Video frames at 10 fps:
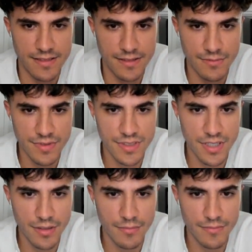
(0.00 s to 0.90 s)
what's
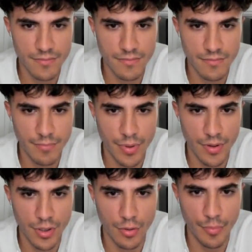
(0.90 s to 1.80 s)
up,
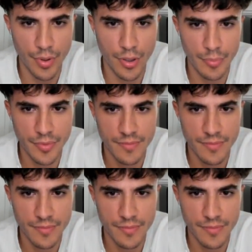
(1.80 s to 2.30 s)
little perp?